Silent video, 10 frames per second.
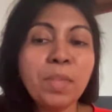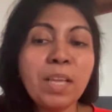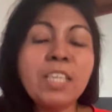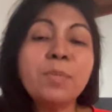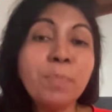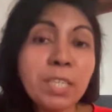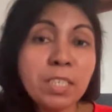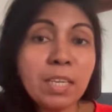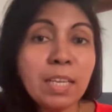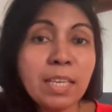
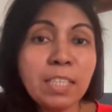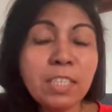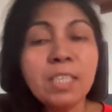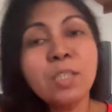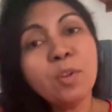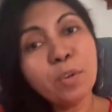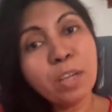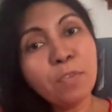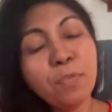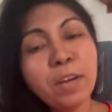especially she is
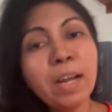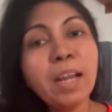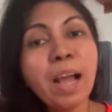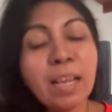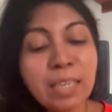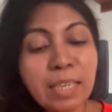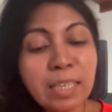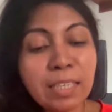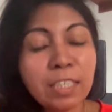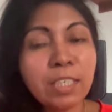looking for an
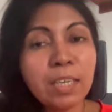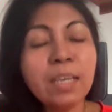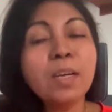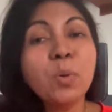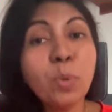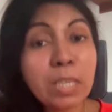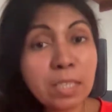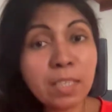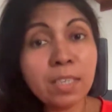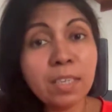identity, her
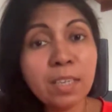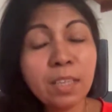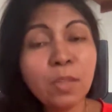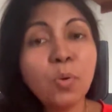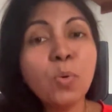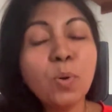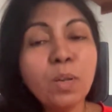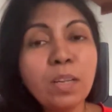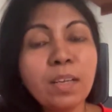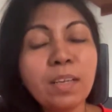quest, the
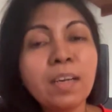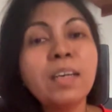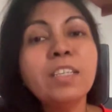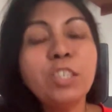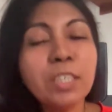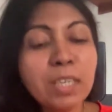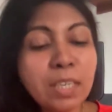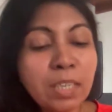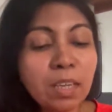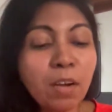whole her
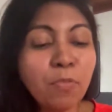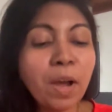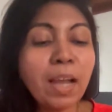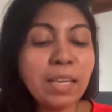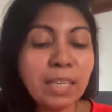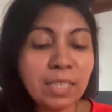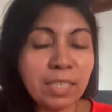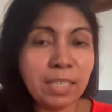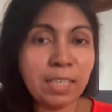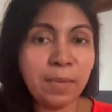journey of
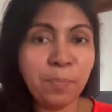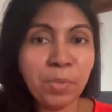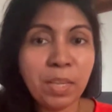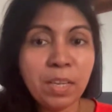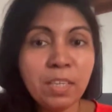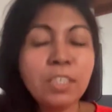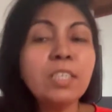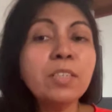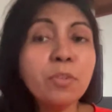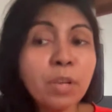identity,
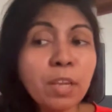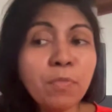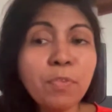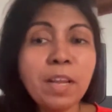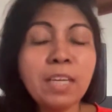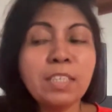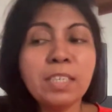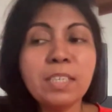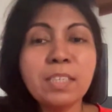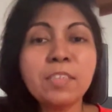she's looking for,
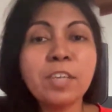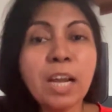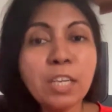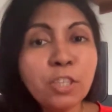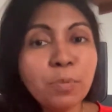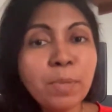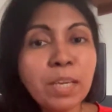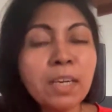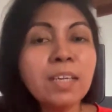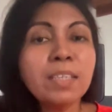she's trying to
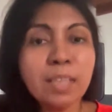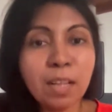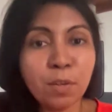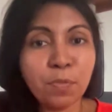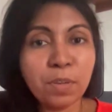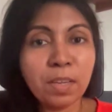be herself.